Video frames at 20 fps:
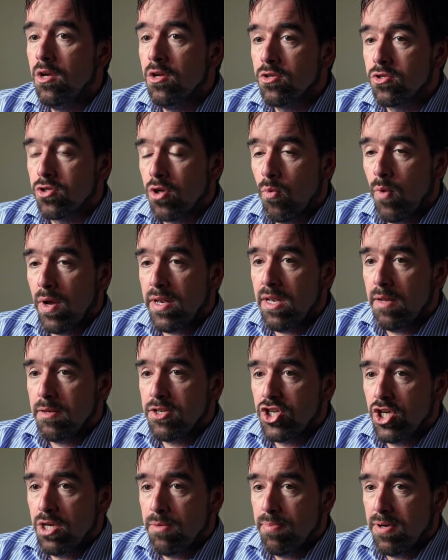So when the
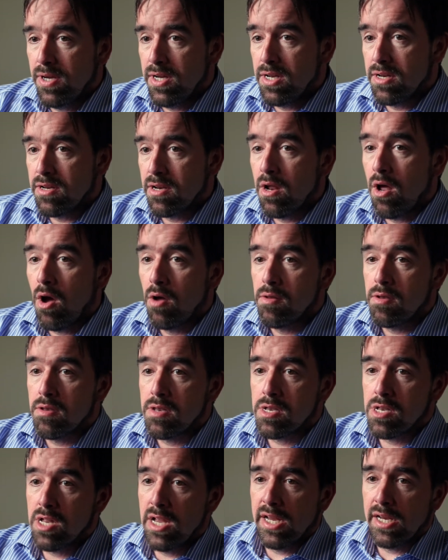GP is
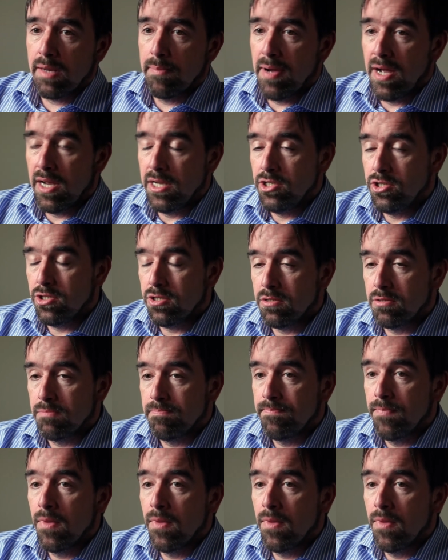seeing a patient,